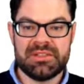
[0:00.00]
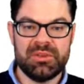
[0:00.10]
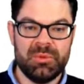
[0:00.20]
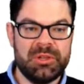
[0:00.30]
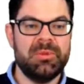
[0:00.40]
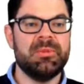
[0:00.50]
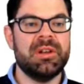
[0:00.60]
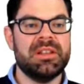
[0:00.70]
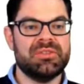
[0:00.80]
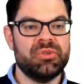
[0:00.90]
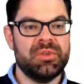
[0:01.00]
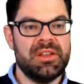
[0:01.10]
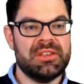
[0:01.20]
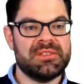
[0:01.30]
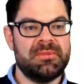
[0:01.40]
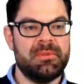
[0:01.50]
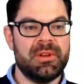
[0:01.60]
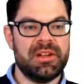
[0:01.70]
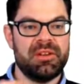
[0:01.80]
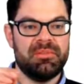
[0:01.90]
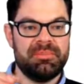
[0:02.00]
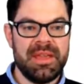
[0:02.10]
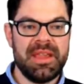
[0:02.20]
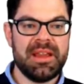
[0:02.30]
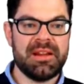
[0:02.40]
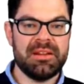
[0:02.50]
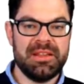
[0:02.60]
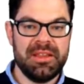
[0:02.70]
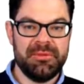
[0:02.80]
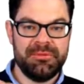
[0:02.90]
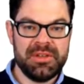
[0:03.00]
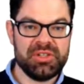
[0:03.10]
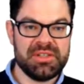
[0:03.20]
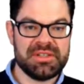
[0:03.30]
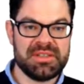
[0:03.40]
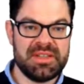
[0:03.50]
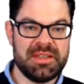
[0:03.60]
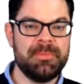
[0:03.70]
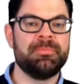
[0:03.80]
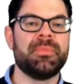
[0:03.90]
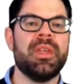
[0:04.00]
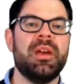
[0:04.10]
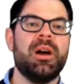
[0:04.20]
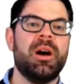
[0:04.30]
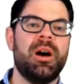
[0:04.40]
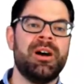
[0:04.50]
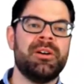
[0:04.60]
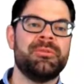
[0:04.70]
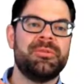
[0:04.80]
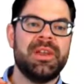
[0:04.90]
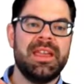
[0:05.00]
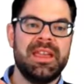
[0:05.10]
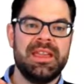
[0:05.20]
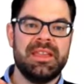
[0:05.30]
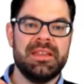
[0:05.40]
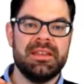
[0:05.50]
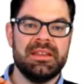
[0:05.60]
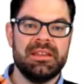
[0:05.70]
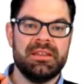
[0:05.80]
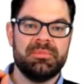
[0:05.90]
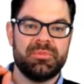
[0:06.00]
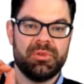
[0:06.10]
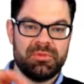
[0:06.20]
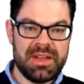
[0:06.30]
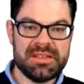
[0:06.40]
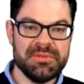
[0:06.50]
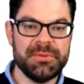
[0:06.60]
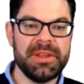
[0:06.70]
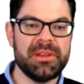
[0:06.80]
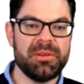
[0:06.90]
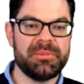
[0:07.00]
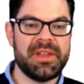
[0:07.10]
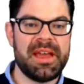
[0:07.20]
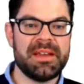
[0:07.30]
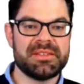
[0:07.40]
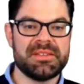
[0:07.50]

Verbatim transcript: So what we want to do is we want to compare the efficiency of a progressive income tax